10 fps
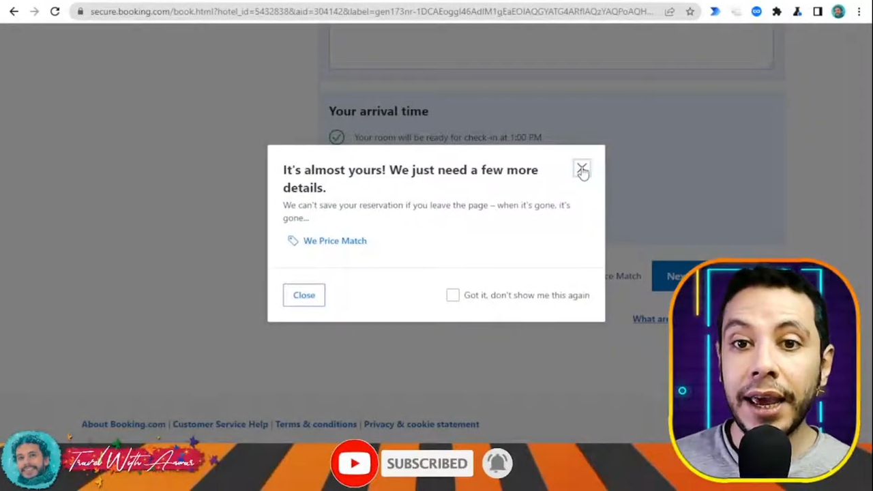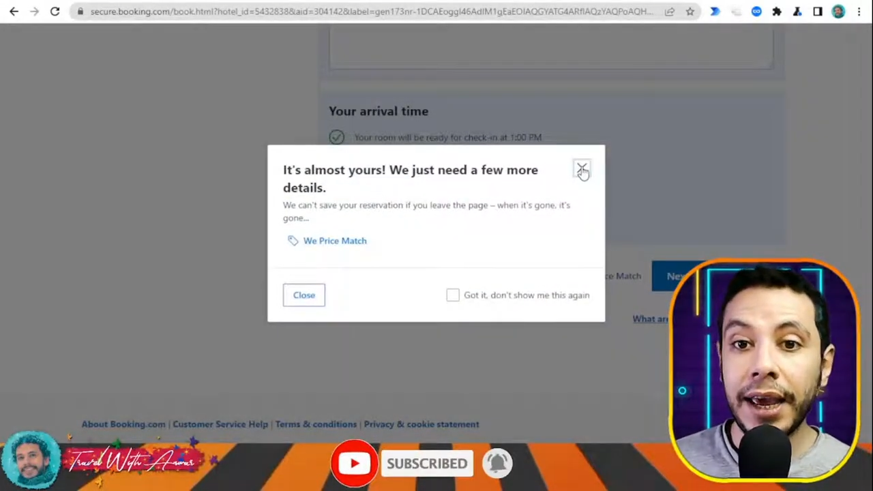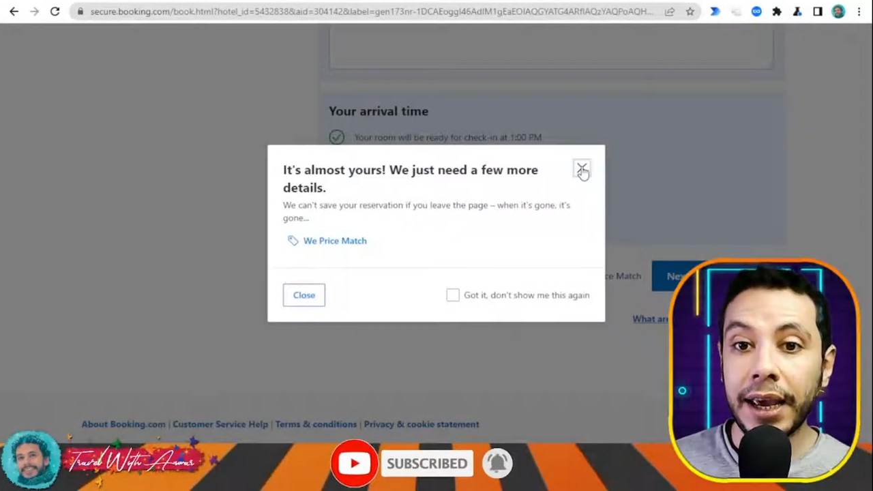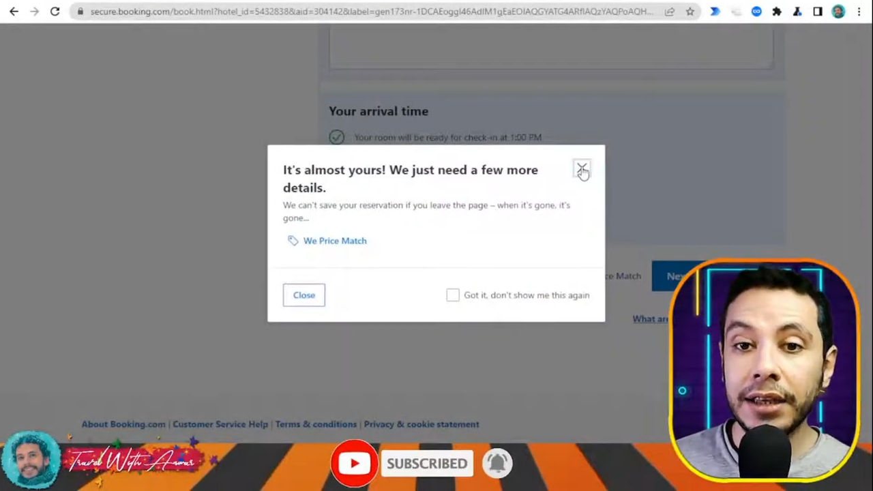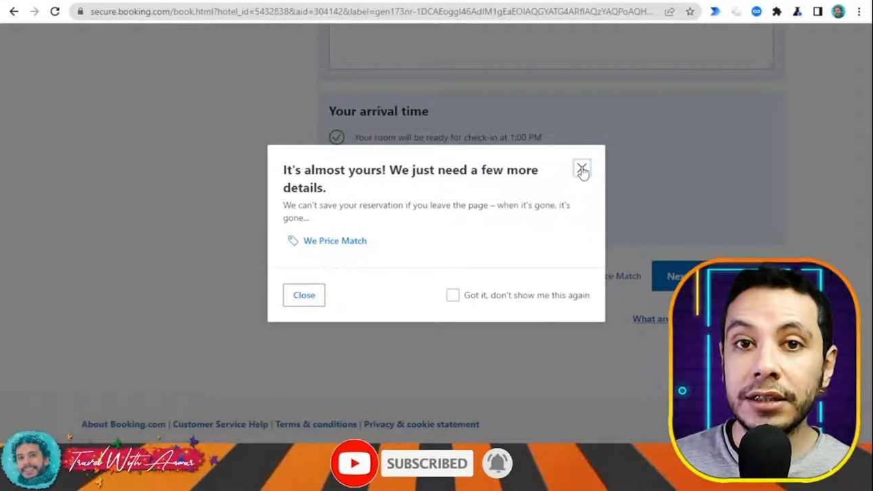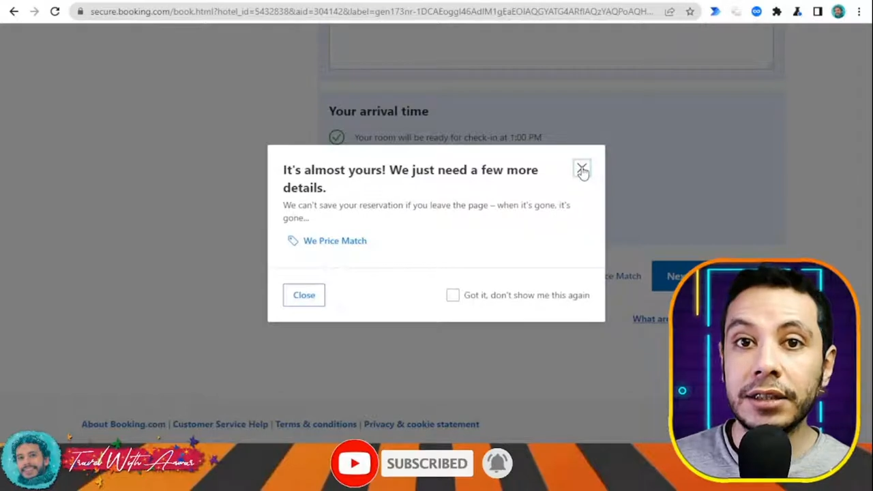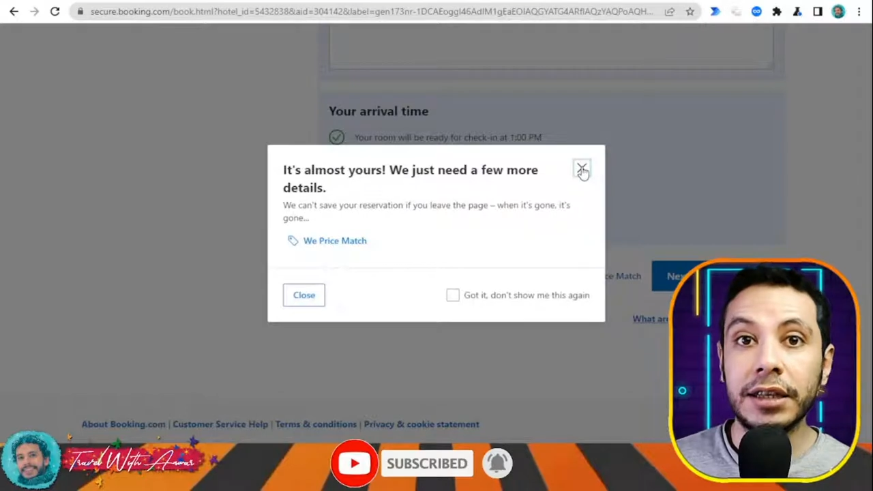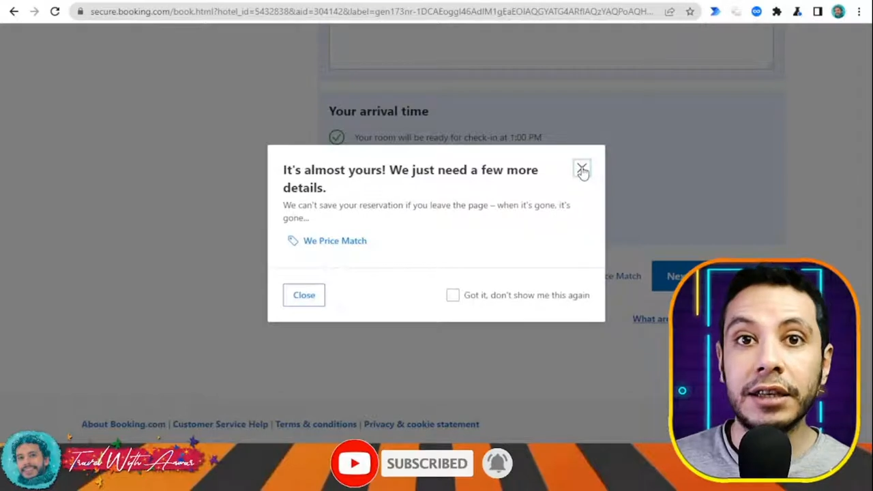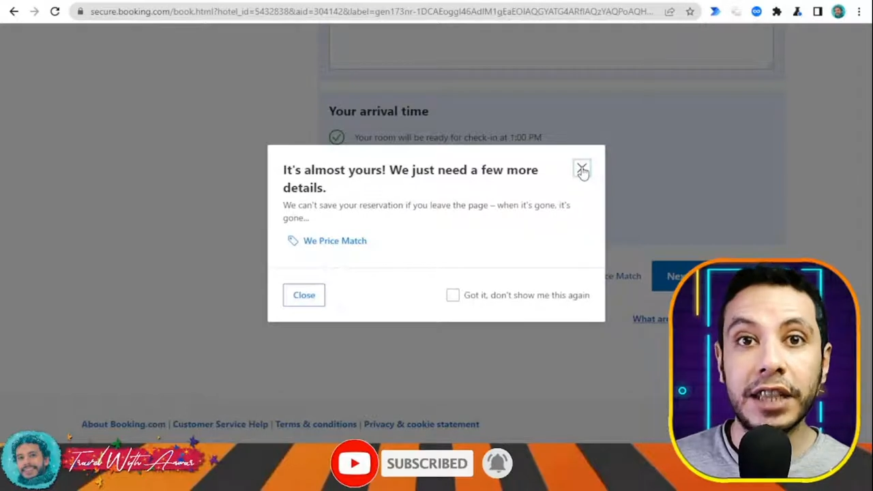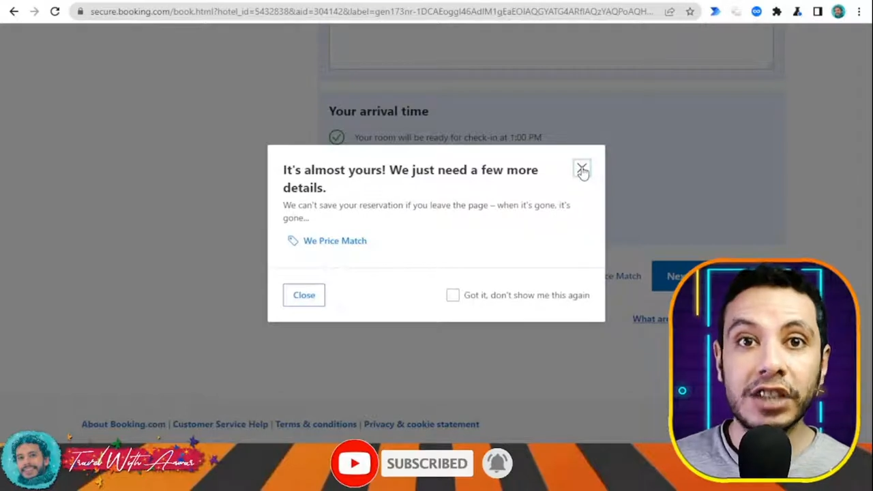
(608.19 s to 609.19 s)
and
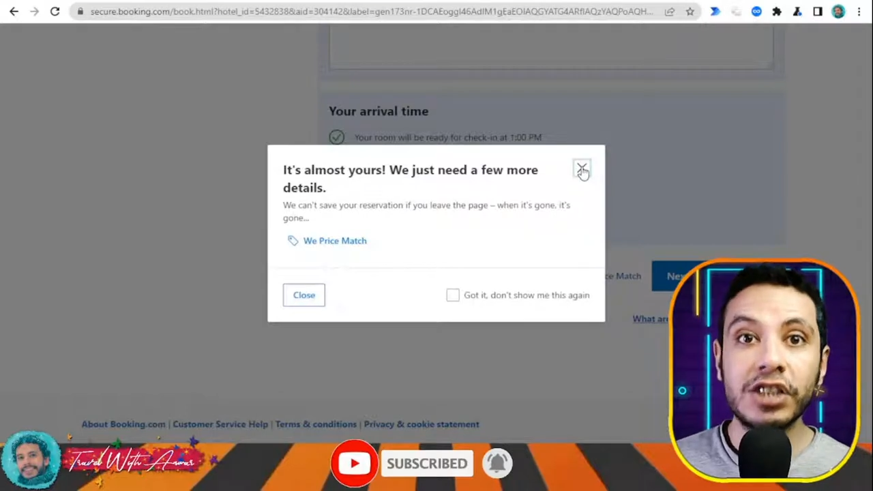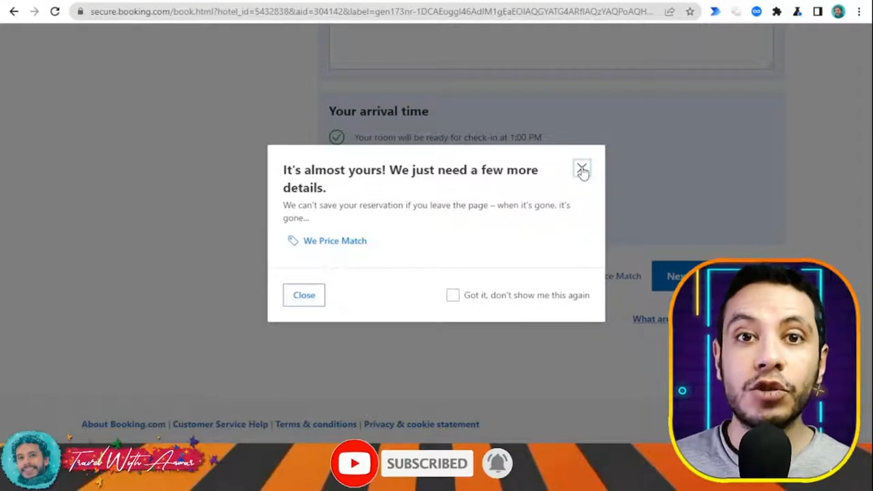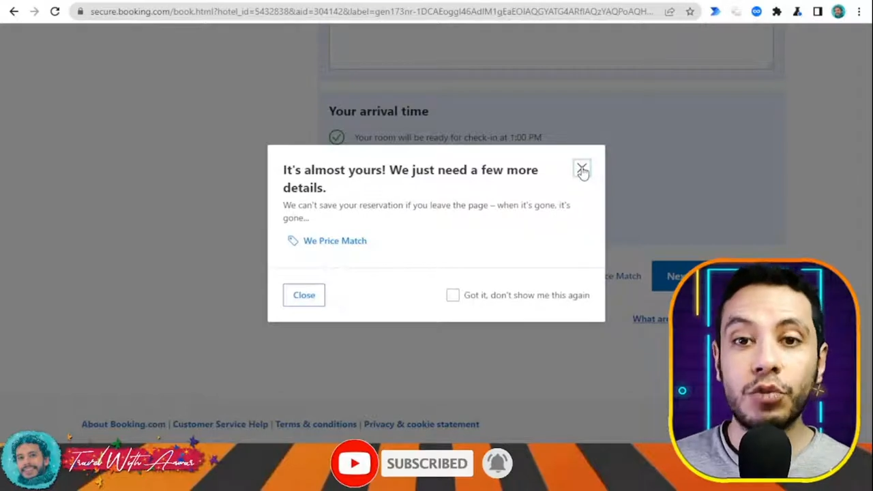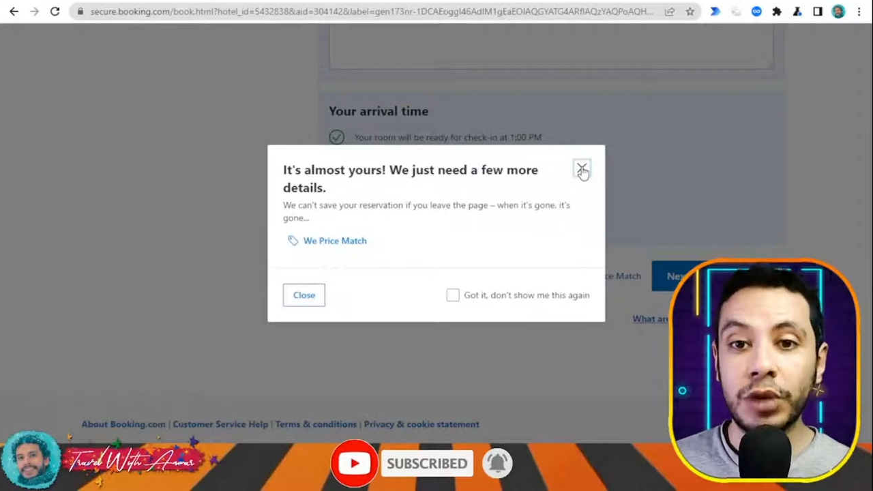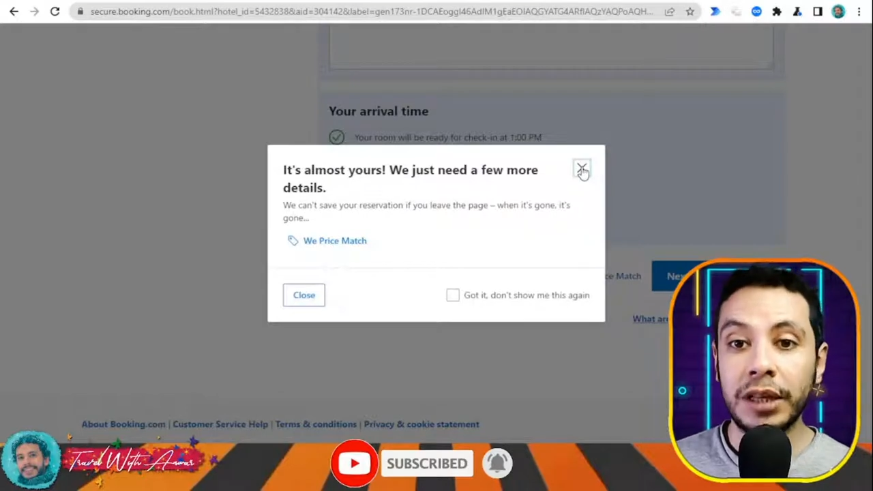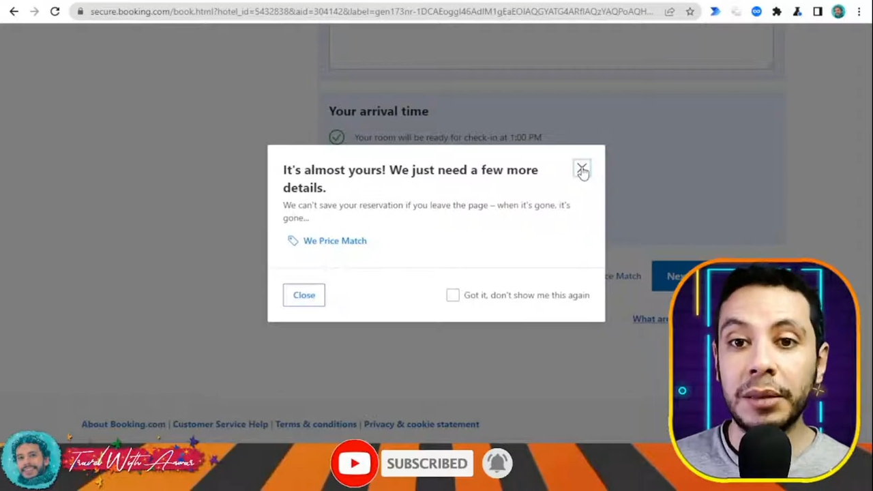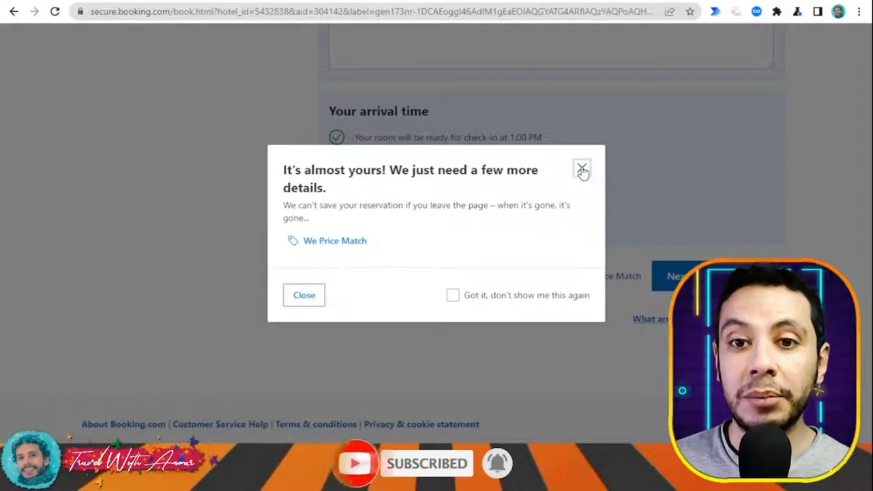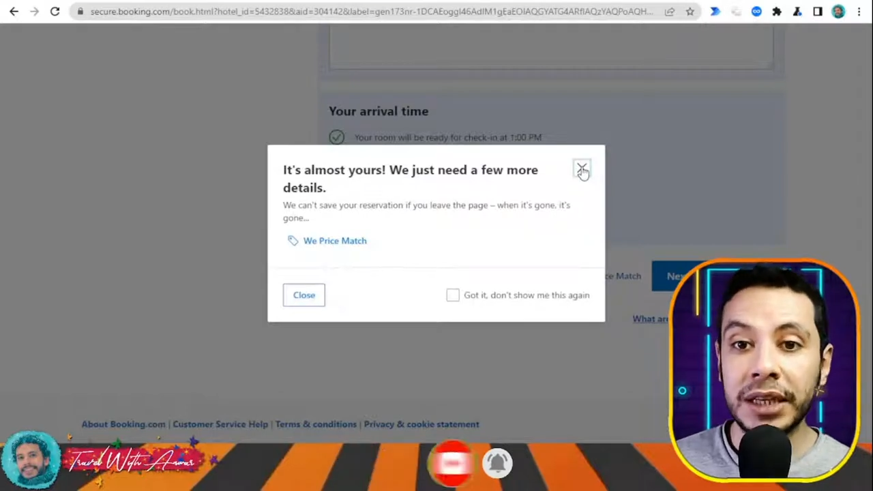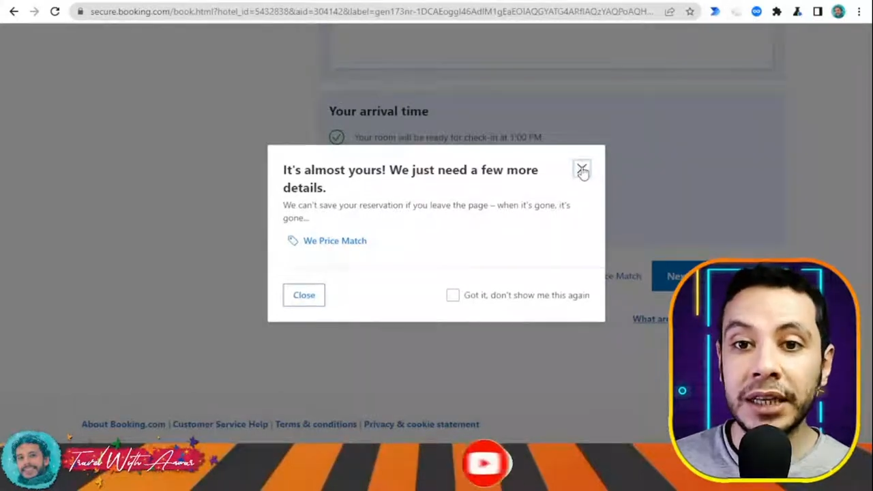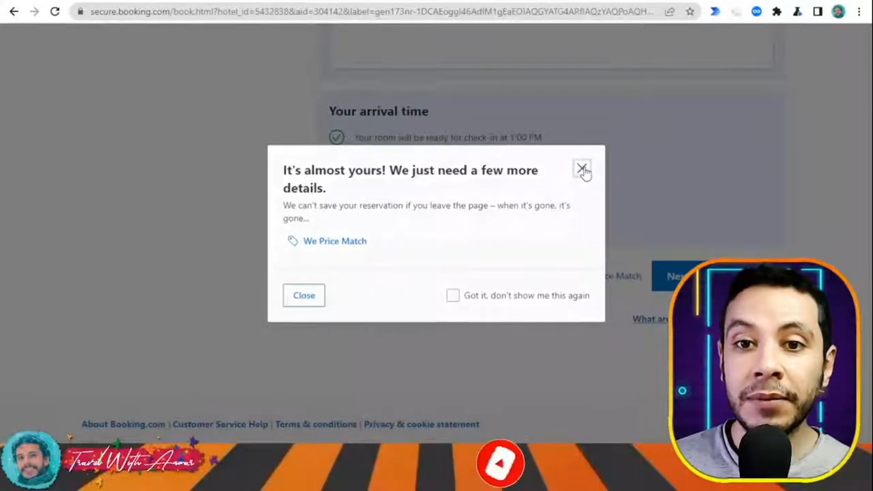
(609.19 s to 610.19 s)
this will
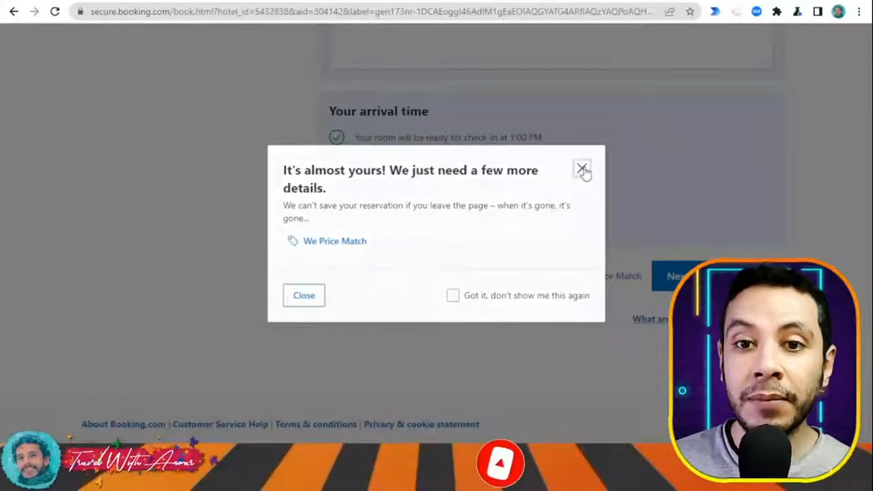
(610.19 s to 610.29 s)
be